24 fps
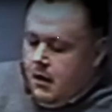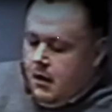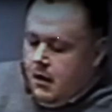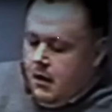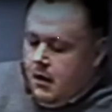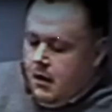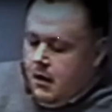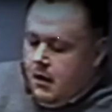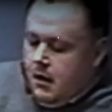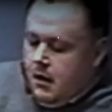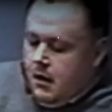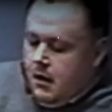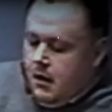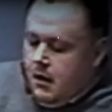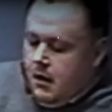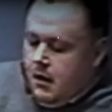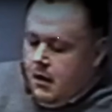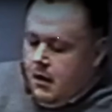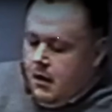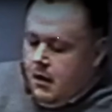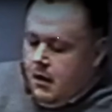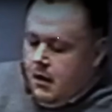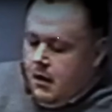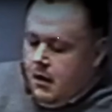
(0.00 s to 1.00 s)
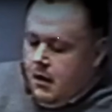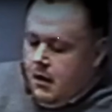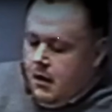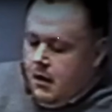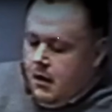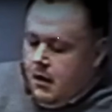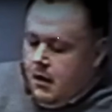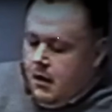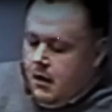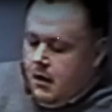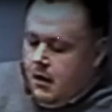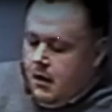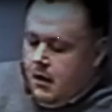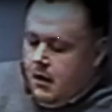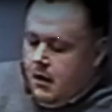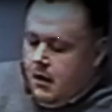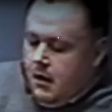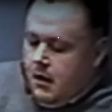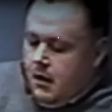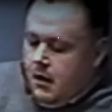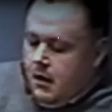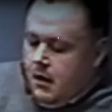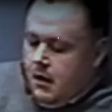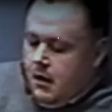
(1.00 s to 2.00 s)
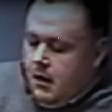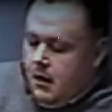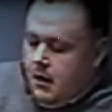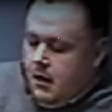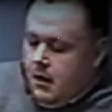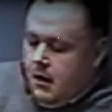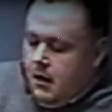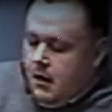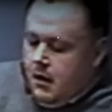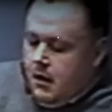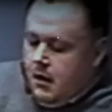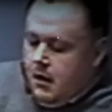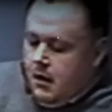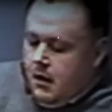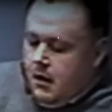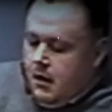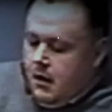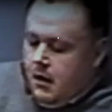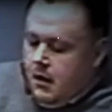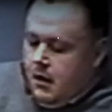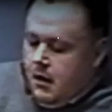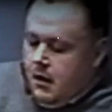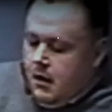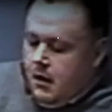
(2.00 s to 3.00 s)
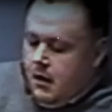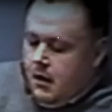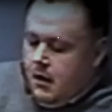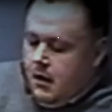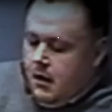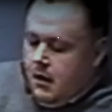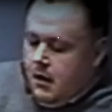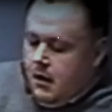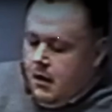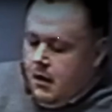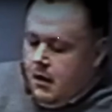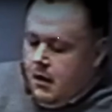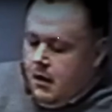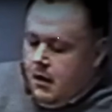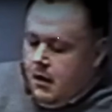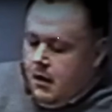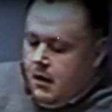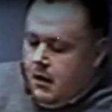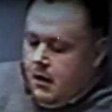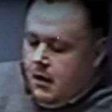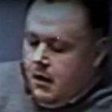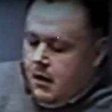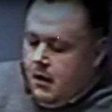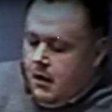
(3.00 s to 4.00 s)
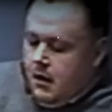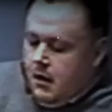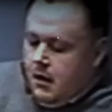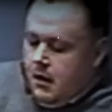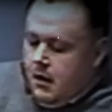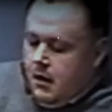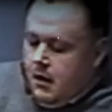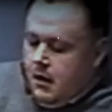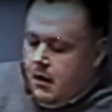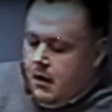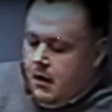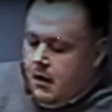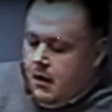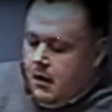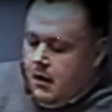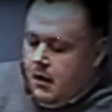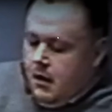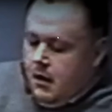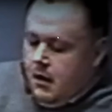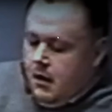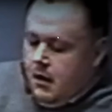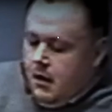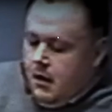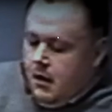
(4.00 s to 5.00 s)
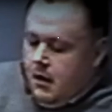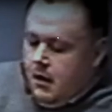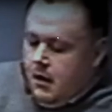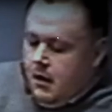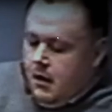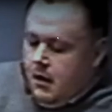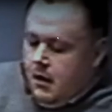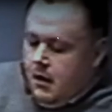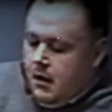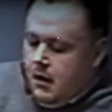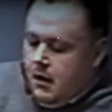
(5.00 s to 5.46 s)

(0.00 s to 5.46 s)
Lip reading: No words are spoken by the person on screen.